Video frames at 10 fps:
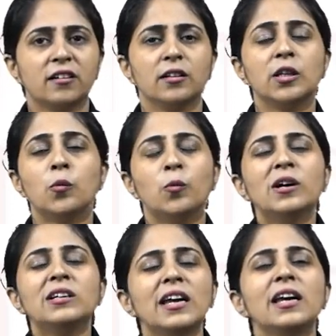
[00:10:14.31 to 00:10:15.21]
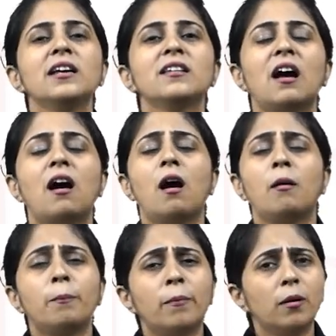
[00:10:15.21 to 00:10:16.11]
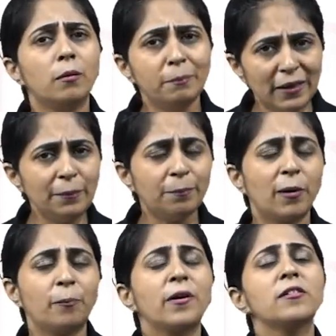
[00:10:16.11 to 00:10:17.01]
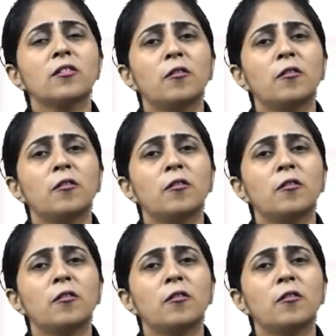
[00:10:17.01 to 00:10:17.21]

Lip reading: The working, the main purpose